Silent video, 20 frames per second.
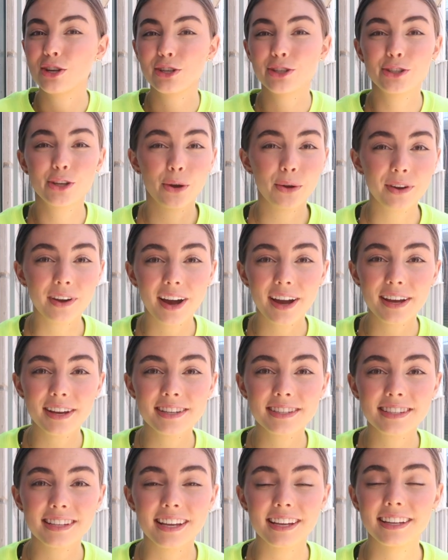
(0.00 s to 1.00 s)
show you
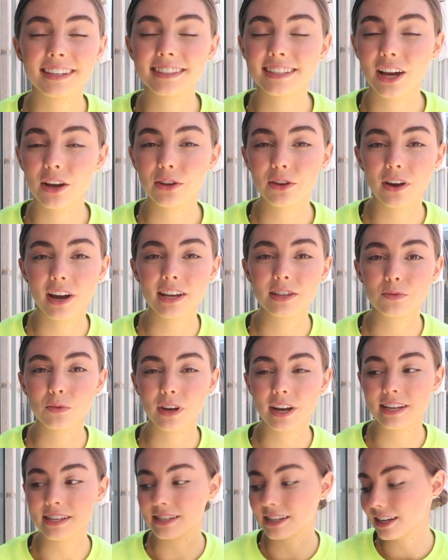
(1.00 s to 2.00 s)
guys and tell you guys
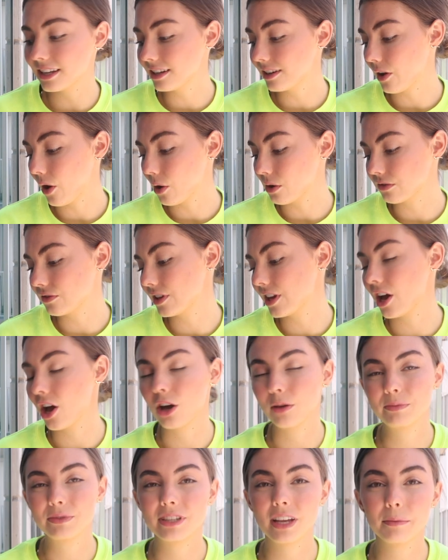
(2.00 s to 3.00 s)
what I did, and hopefully it
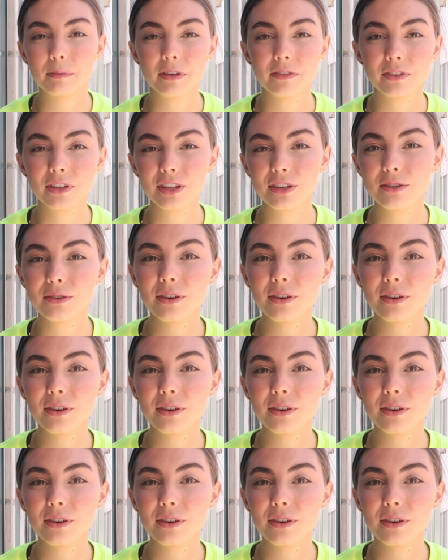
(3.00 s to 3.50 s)
helps some of you.